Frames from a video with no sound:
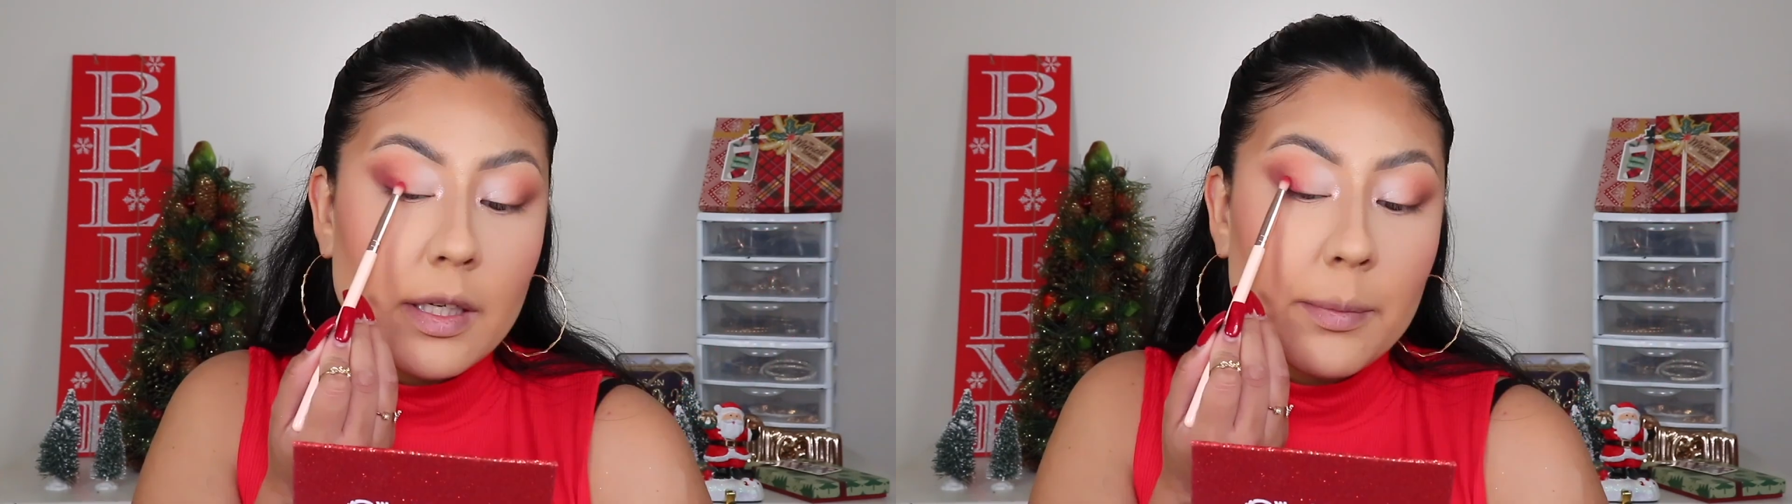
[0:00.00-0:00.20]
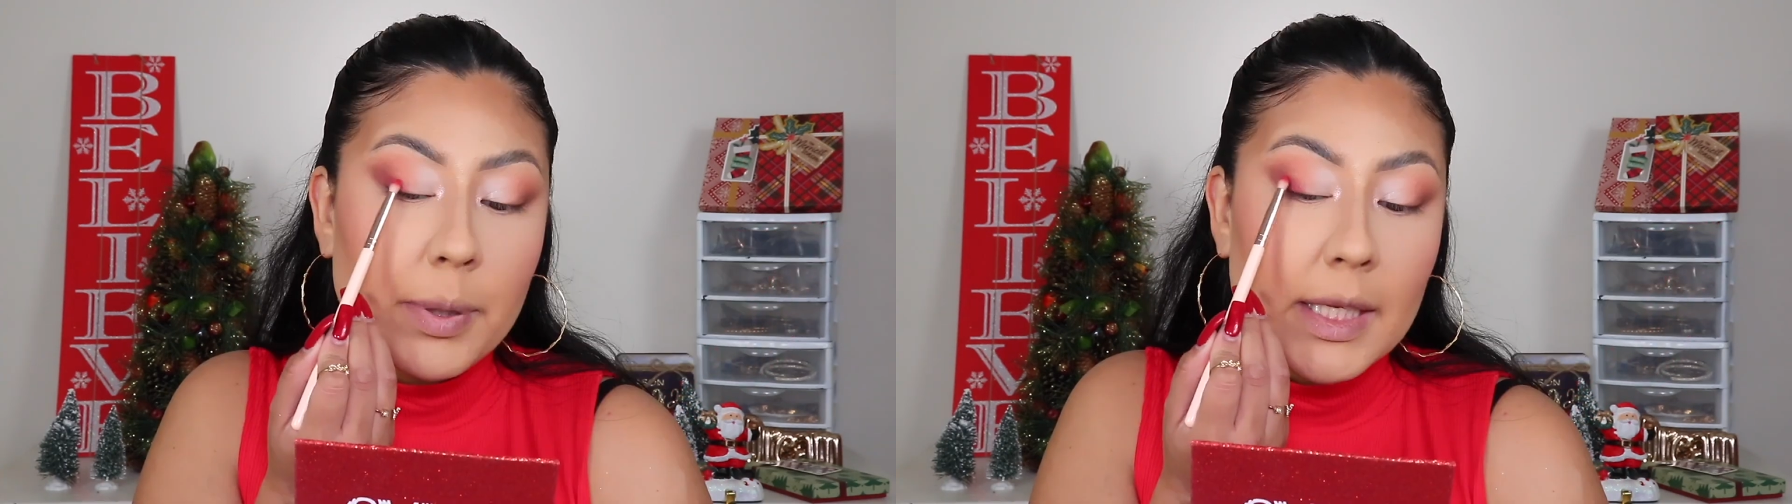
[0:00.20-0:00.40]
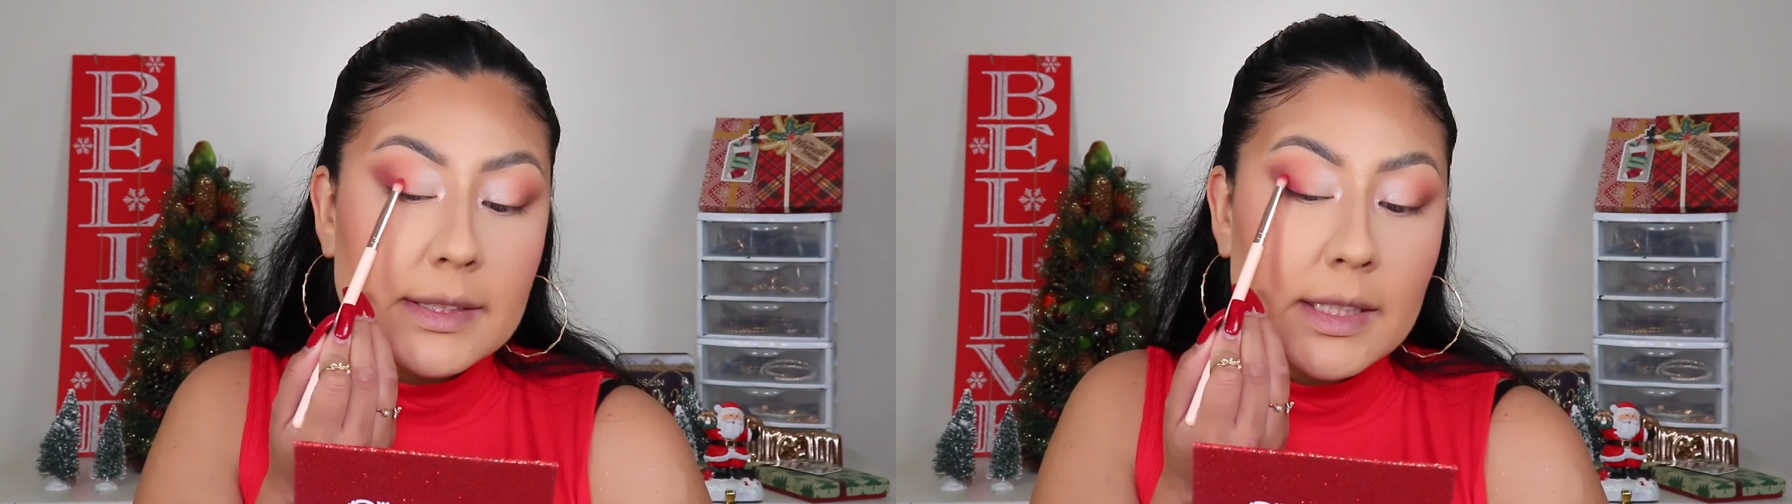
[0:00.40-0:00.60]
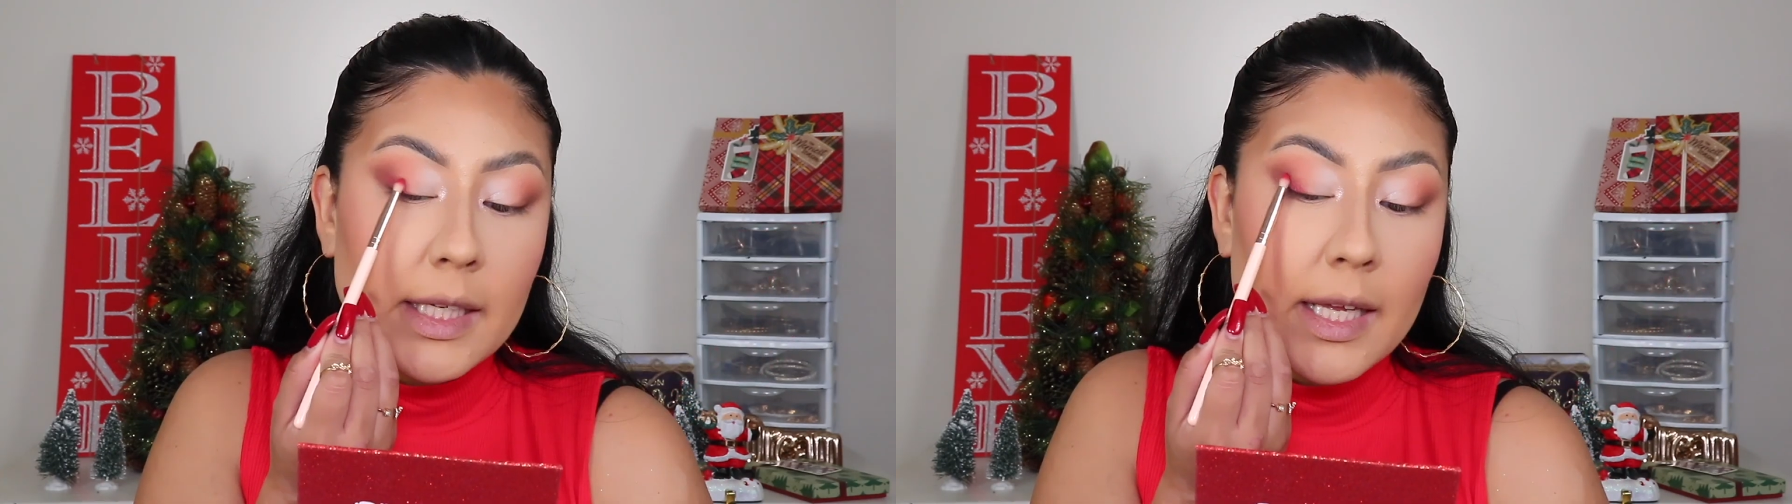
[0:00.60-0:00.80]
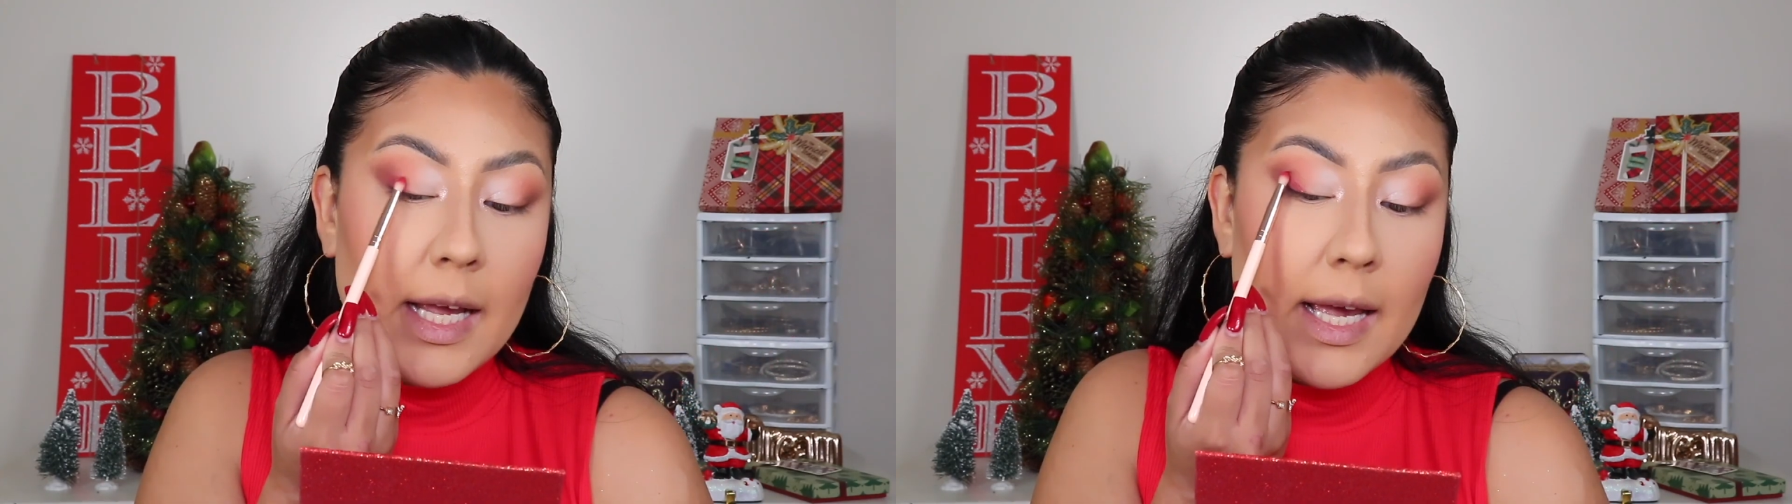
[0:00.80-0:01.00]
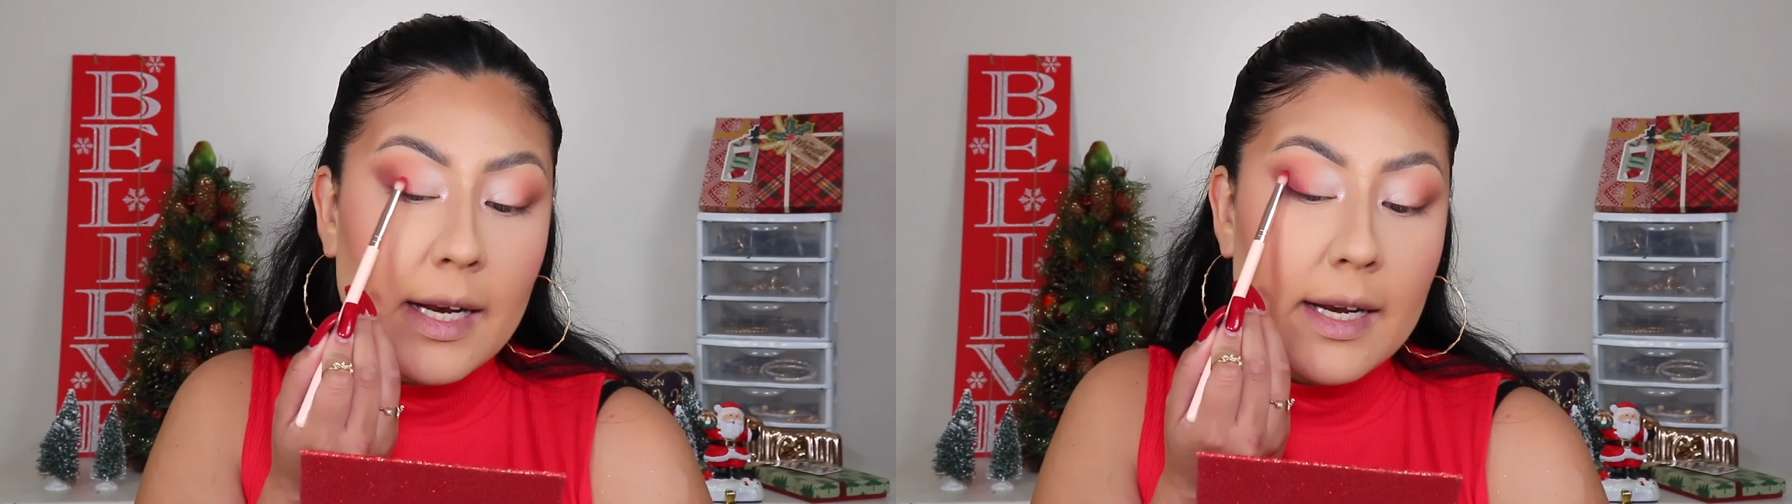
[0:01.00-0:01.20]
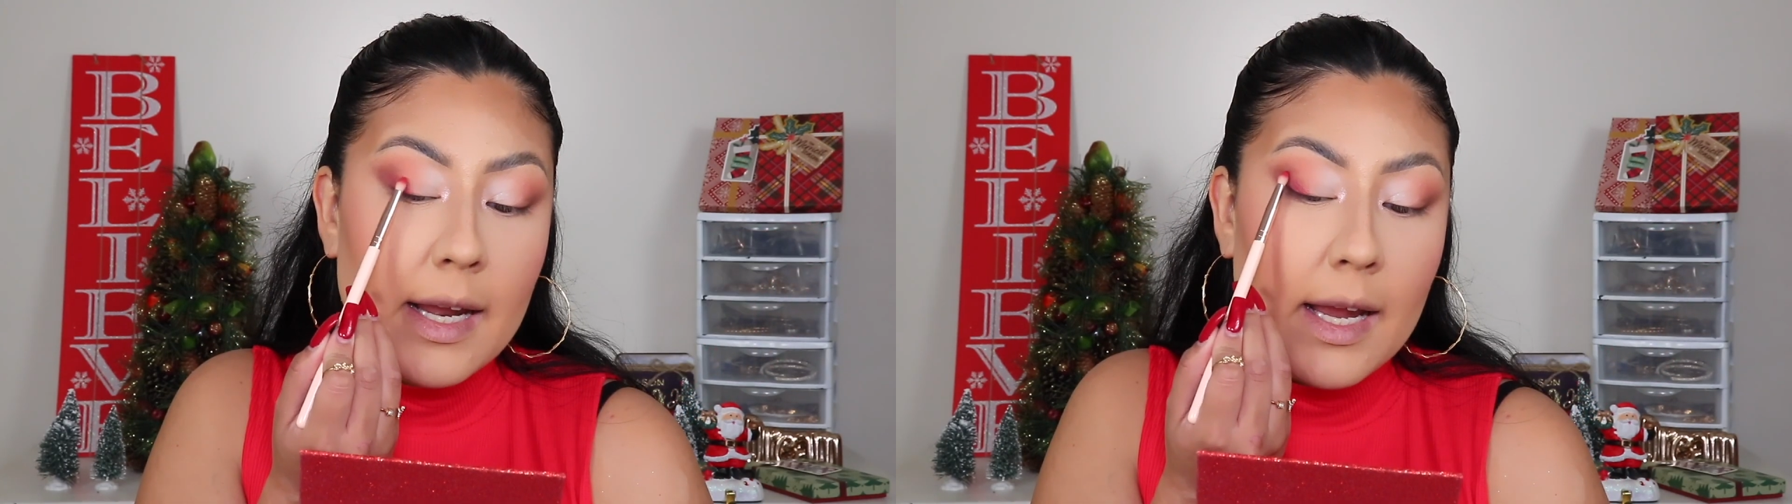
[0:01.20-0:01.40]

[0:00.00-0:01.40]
and I'm placing it at an